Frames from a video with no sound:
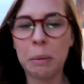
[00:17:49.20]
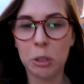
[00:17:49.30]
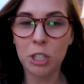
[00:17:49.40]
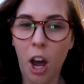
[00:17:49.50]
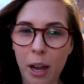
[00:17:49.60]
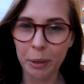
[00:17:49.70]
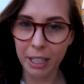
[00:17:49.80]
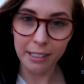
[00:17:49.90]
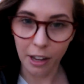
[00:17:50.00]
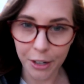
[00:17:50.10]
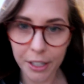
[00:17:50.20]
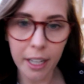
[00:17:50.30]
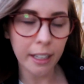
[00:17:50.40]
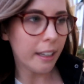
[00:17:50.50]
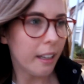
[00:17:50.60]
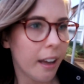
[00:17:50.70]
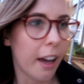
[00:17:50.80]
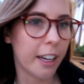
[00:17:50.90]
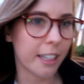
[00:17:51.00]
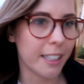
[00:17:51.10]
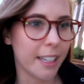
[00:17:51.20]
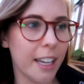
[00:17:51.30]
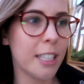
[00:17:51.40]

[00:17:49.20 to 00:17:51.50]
bit more time on his own, because he